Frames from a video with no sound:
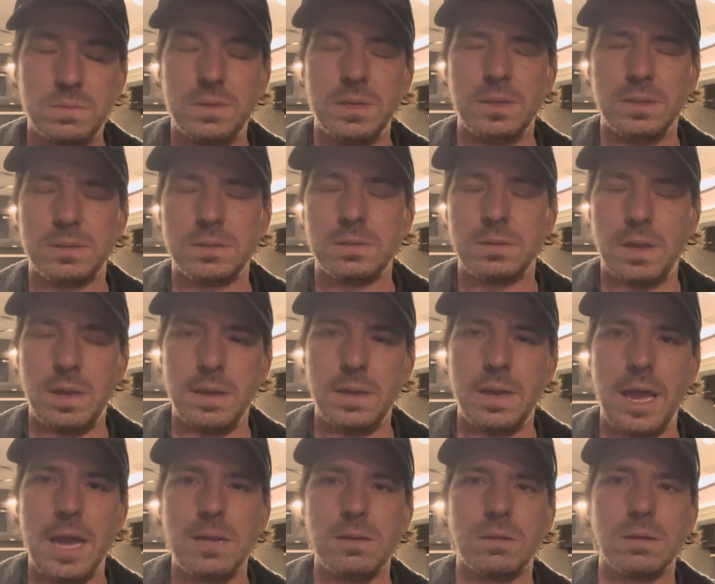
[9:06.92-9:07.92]
it's
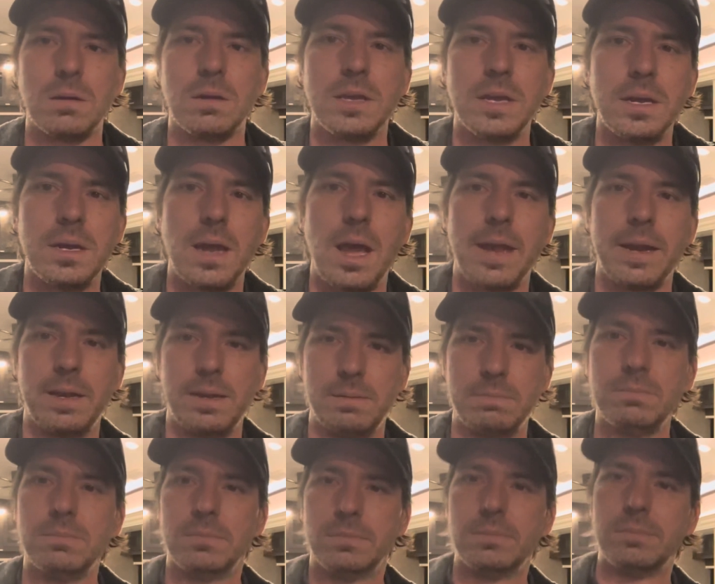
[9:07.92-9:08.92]
8:30 at night and
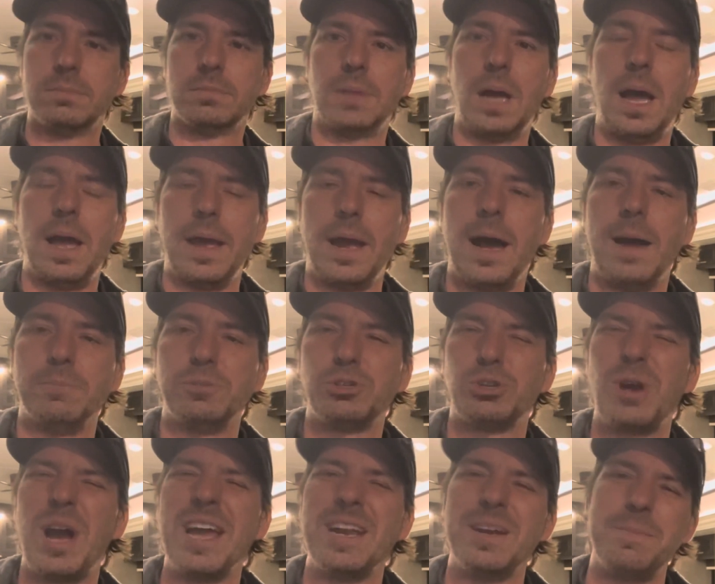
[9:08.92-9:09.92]
I'm
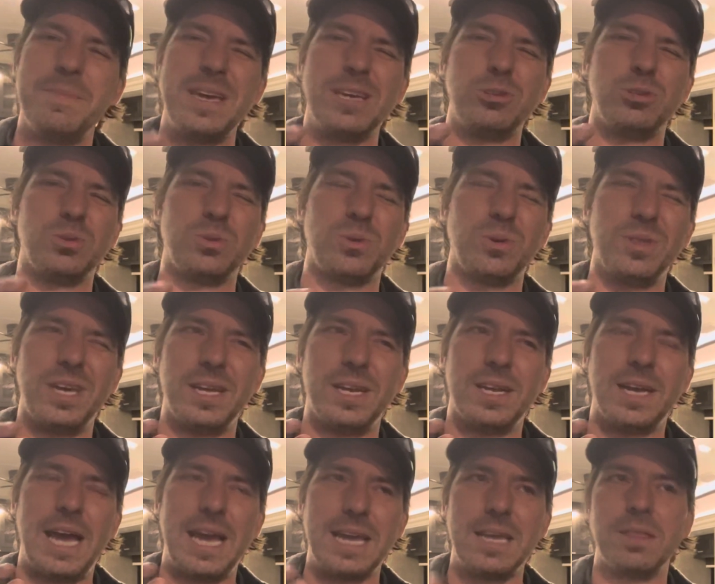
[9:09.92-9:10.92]
trying to make sure that
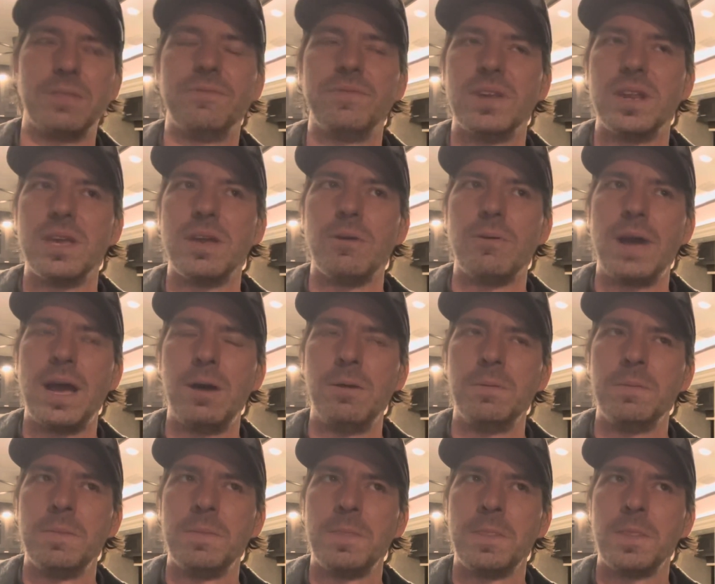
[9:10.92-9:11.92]
I get the video out,
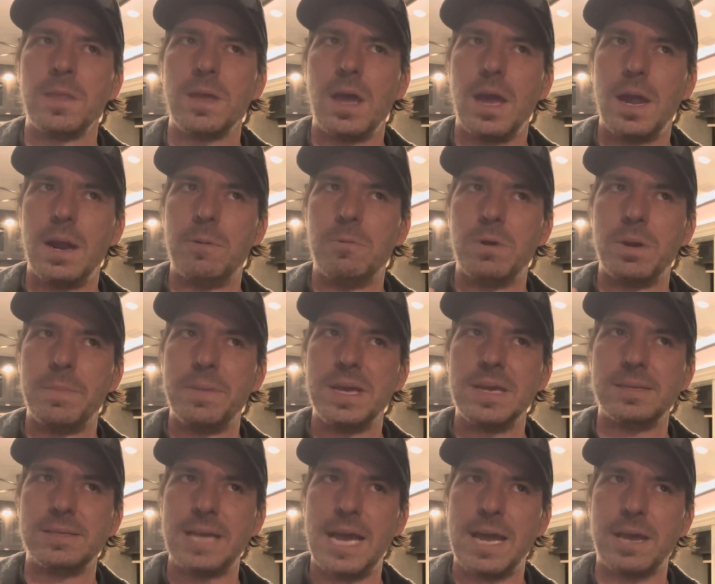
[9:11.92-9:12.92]
and I want to be
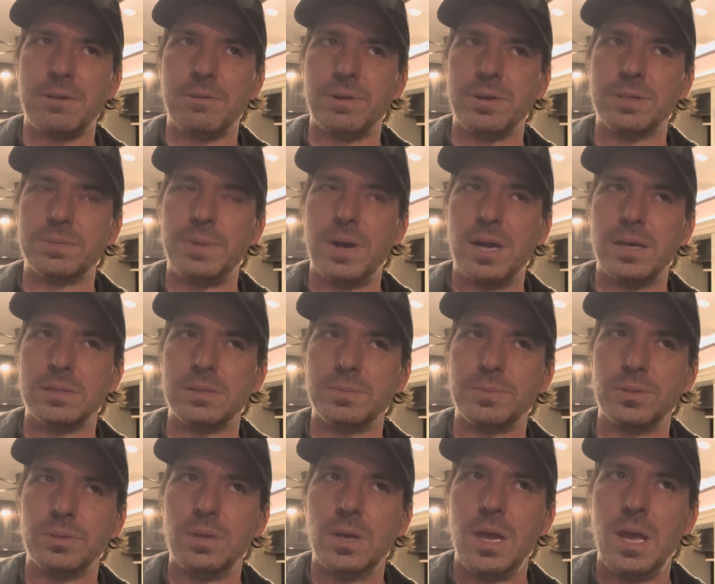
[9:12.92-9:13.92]
as accurate as
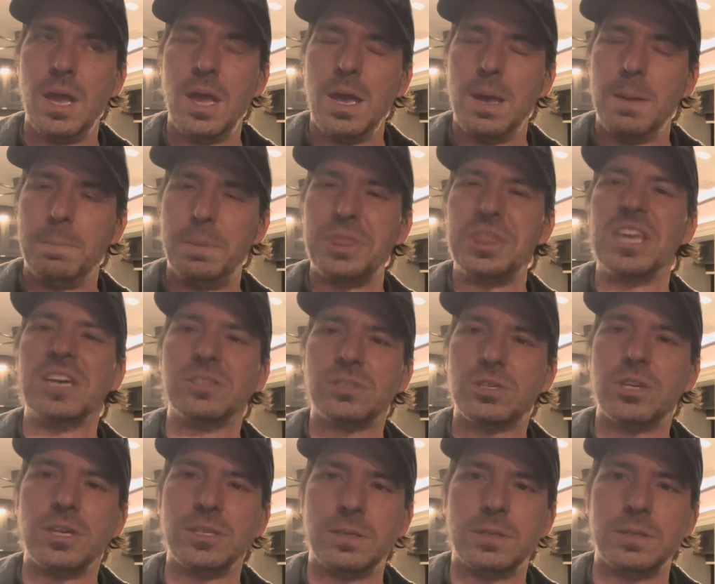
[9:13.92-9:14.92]
possible. But things
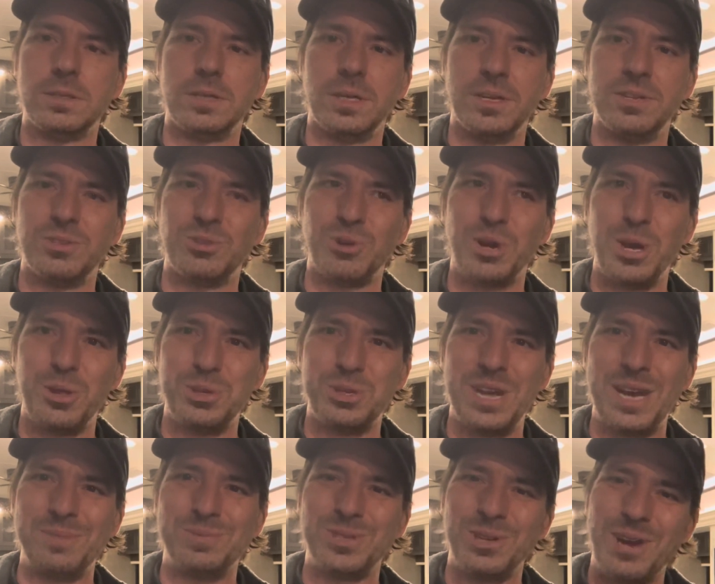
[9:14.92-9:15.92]
change in this industry all the
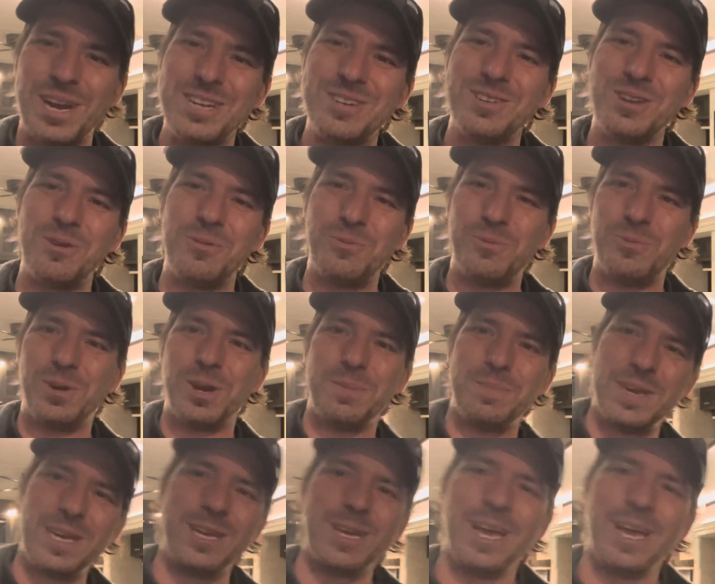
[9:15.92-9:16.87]
time, so I don't want to be